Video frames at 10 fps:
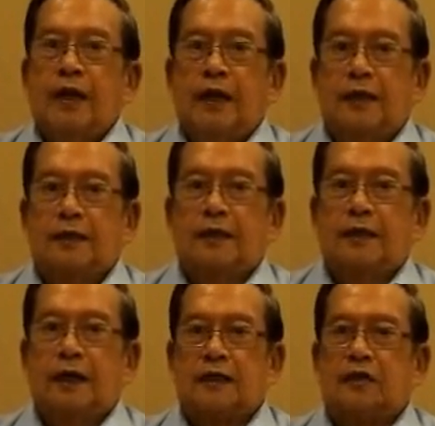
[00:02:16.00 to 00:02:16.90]
It
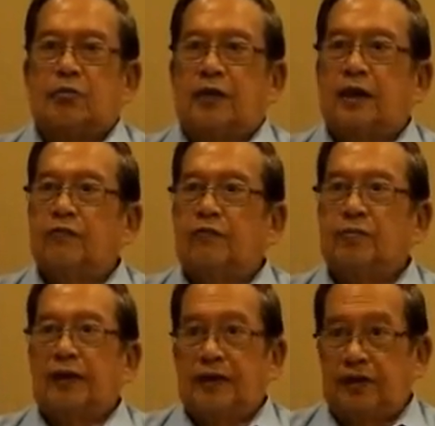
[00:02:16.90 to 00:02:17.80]
has to be
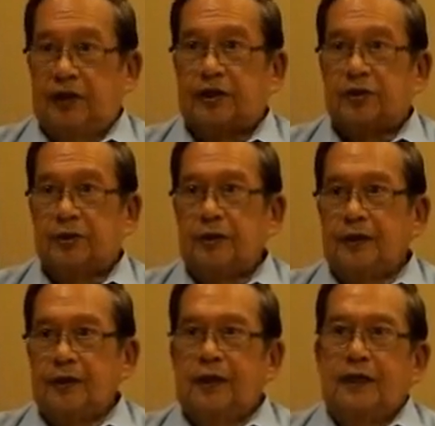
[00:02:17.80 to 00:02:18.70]
given by injection
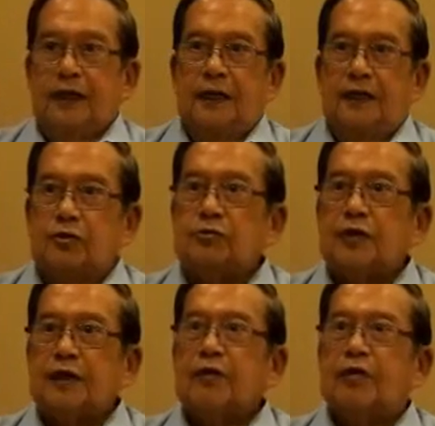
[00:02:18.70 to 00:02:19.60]
and
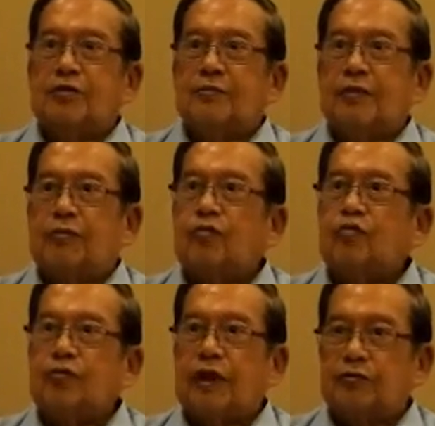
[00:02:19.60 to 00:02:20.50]
usually costs about
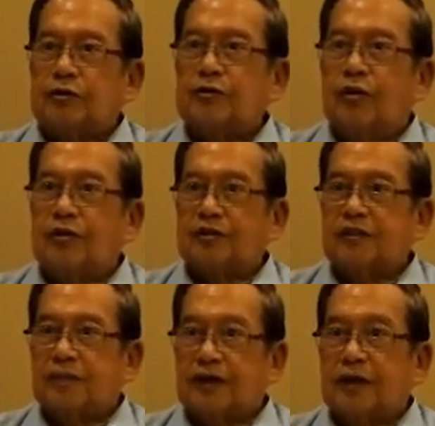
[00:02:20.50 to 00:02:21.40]

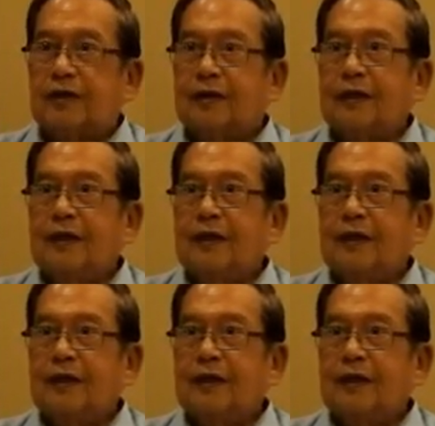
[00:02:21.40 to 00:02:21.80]
$2,000 a month.